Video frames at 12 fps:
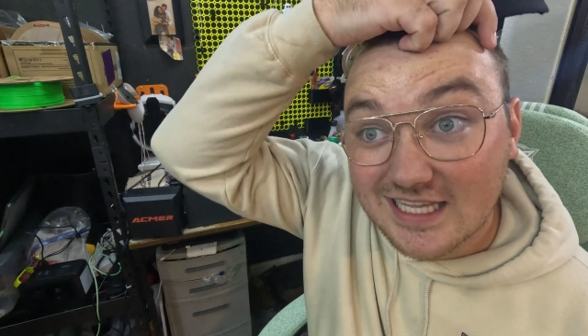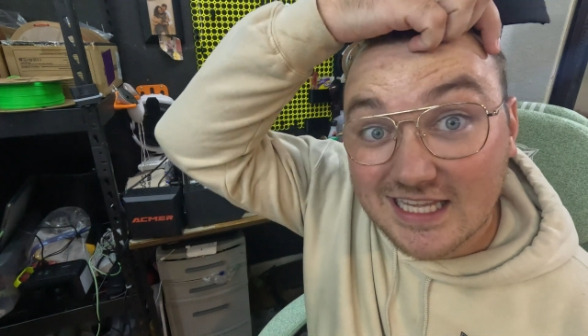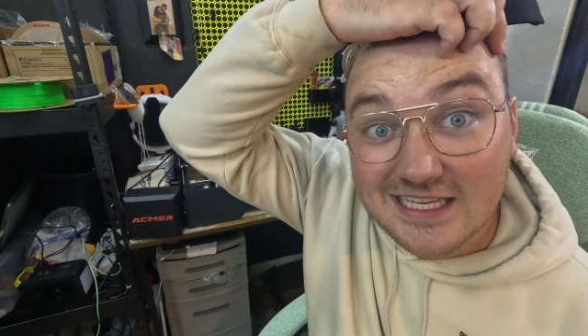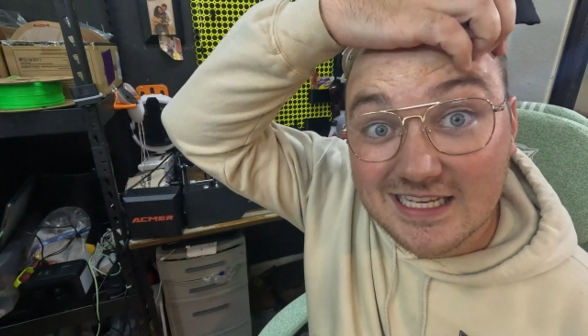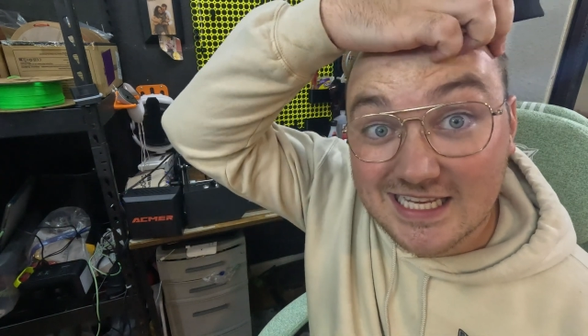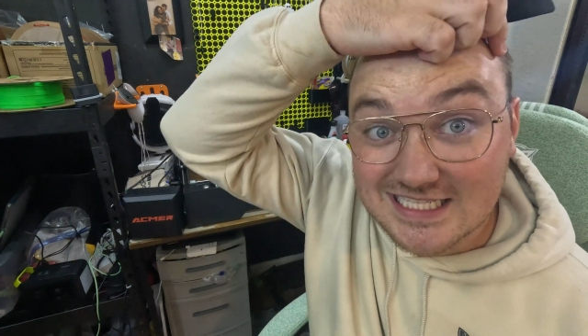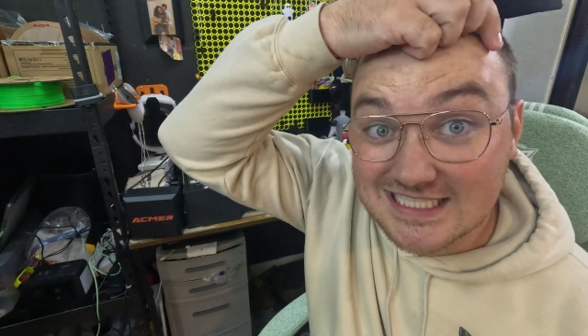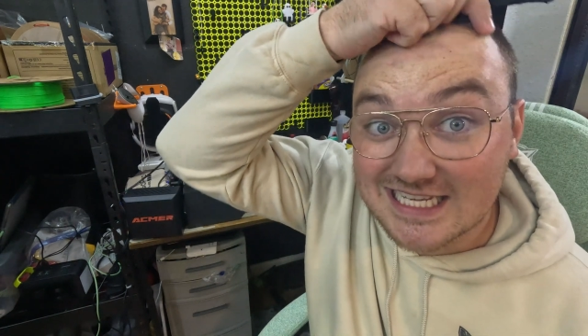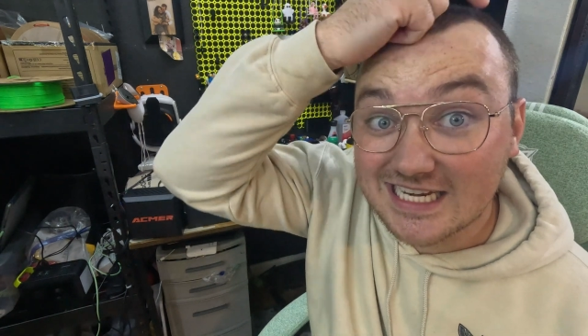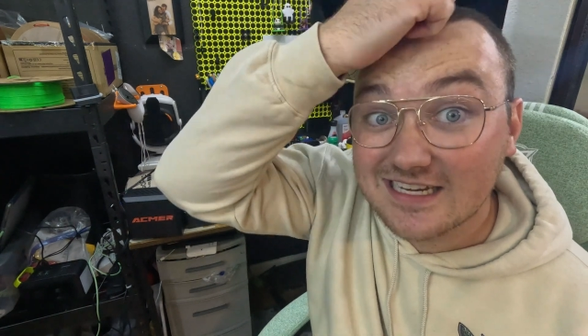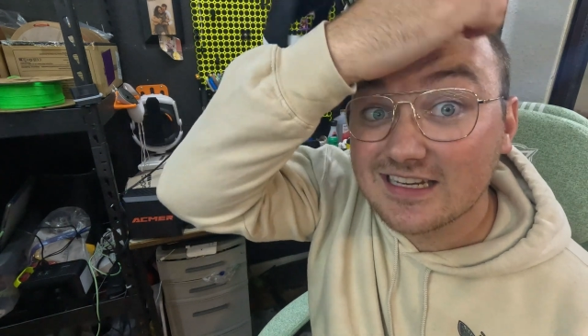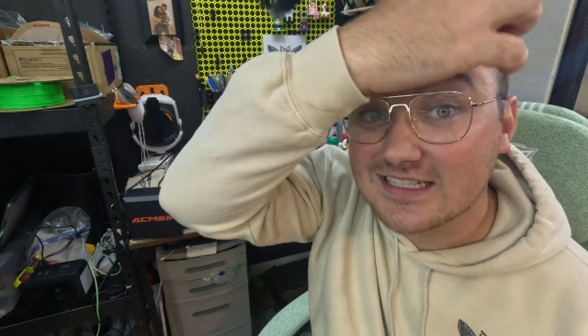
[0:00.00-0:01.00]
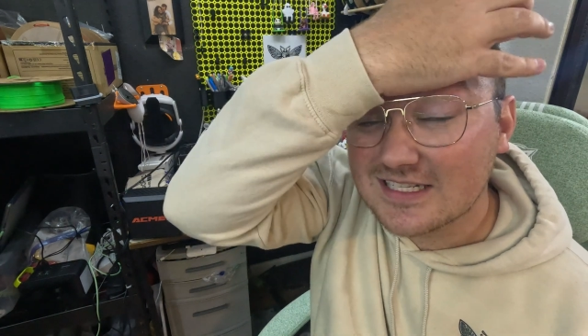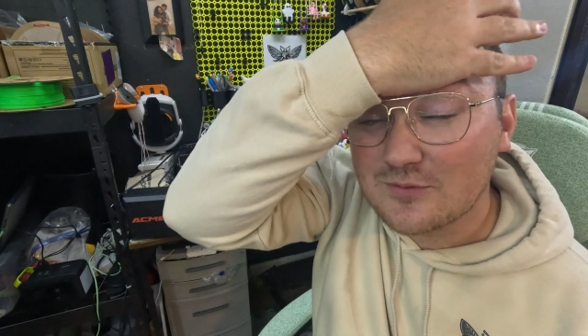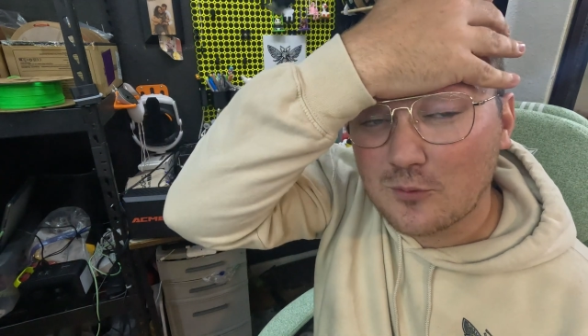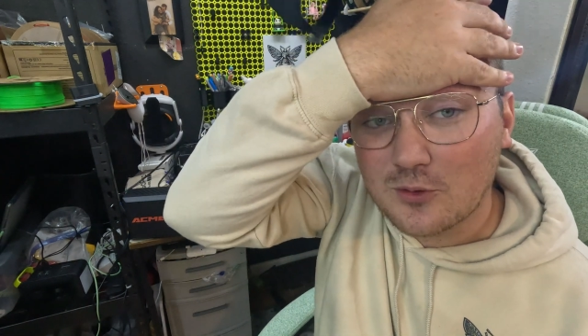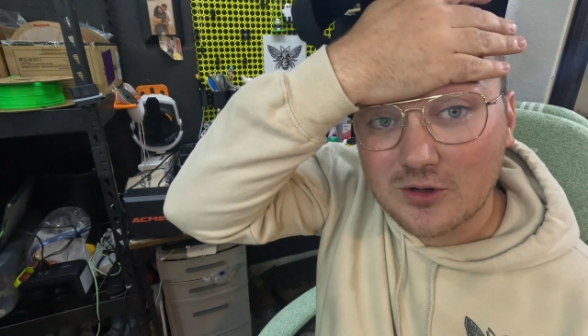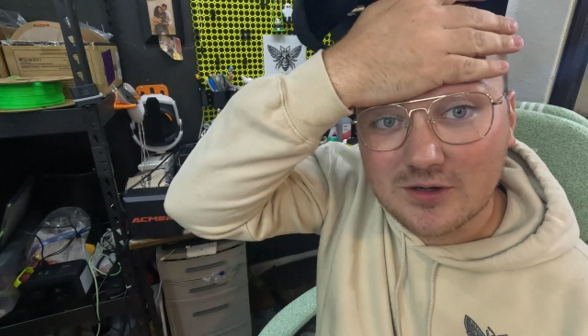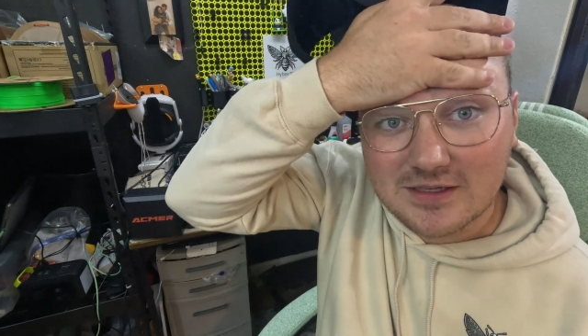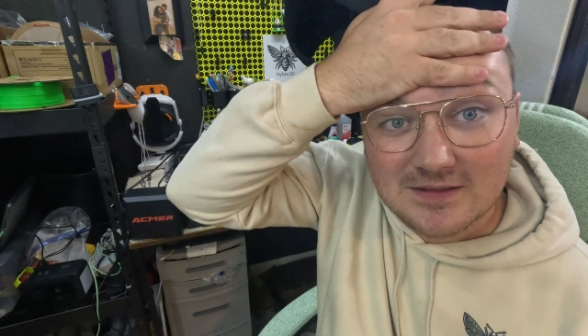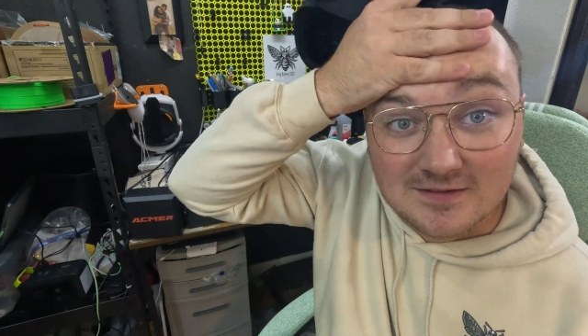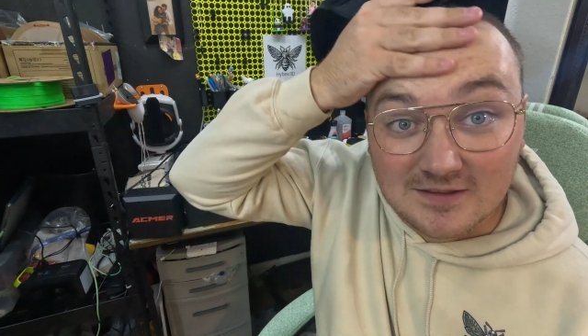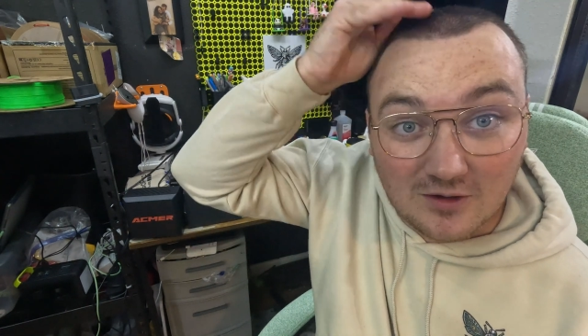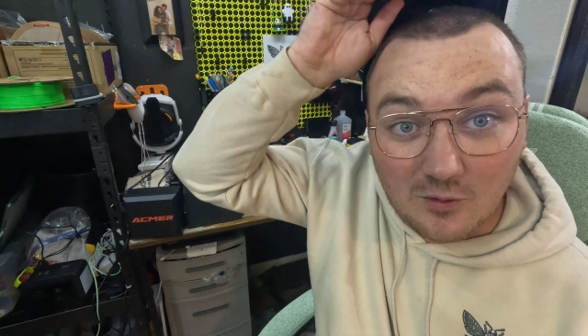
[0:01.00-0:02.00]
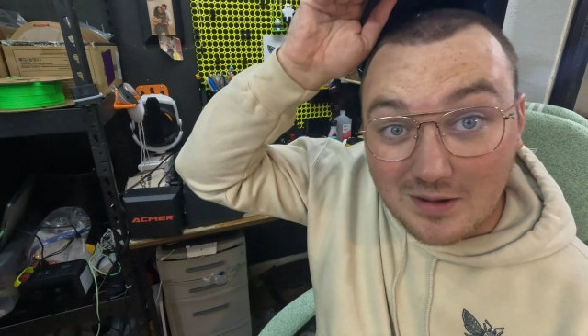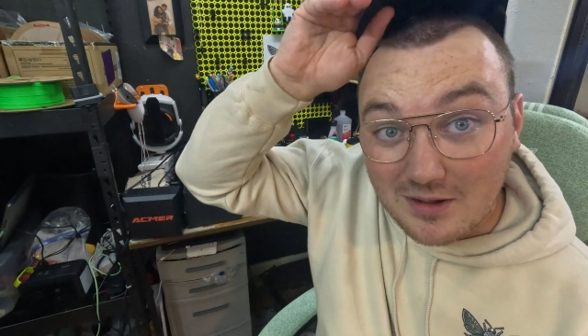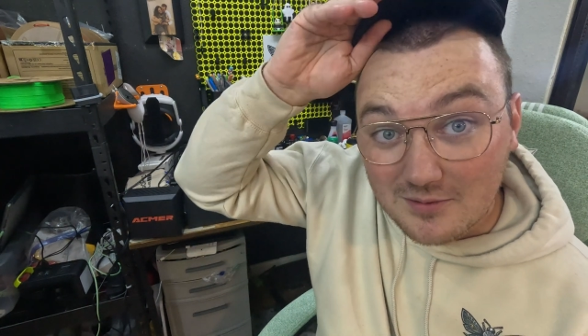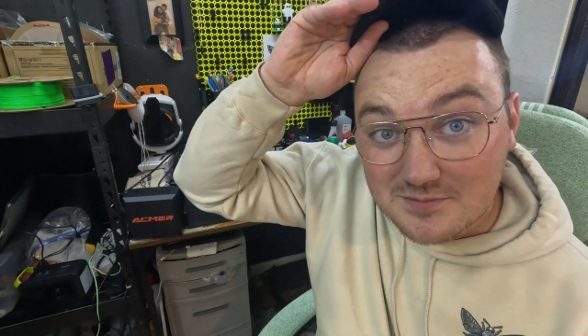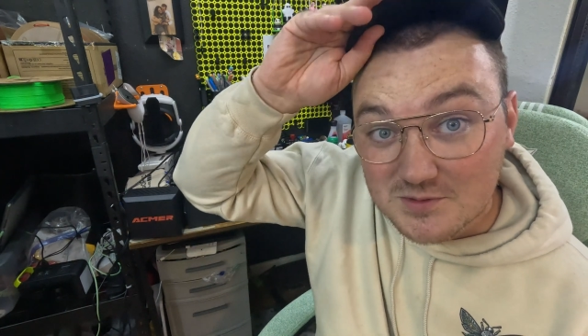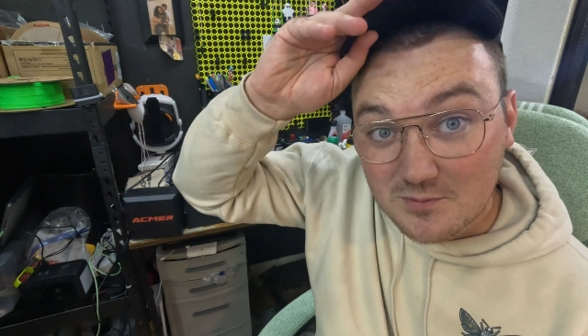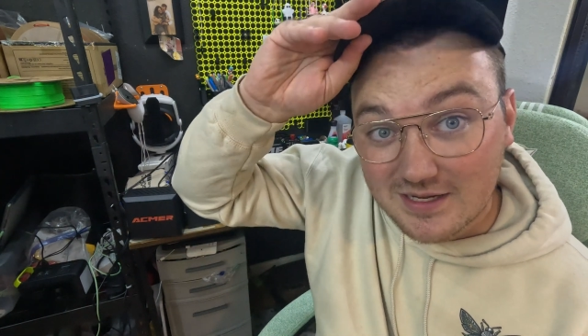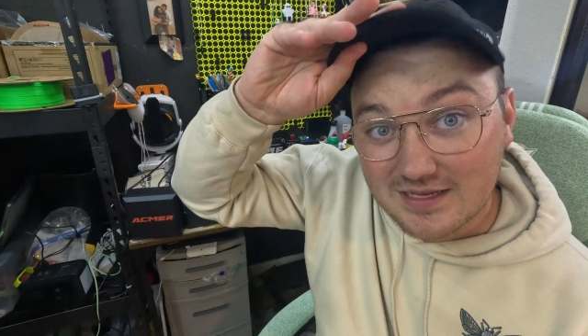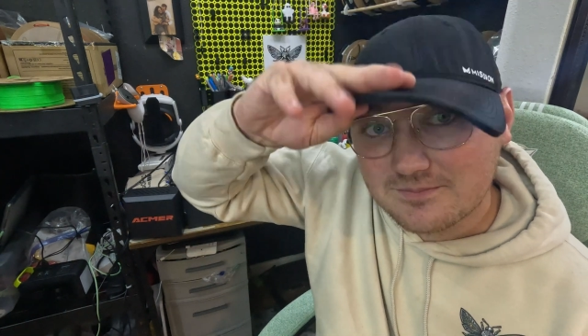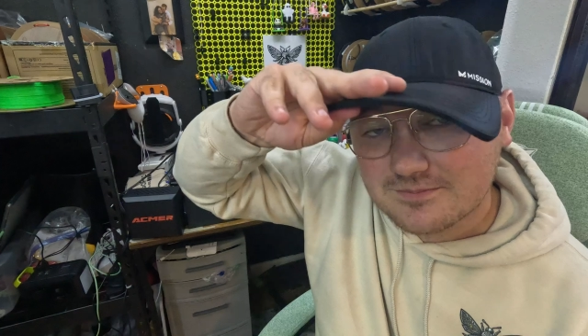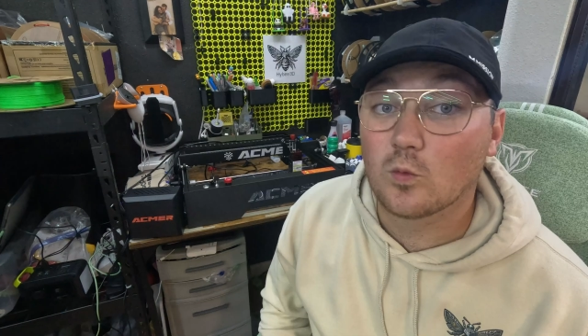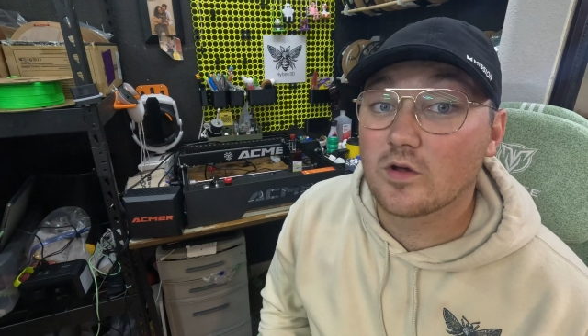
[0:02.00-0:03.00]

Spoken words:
It didn't work. Wow, I'm sweaty.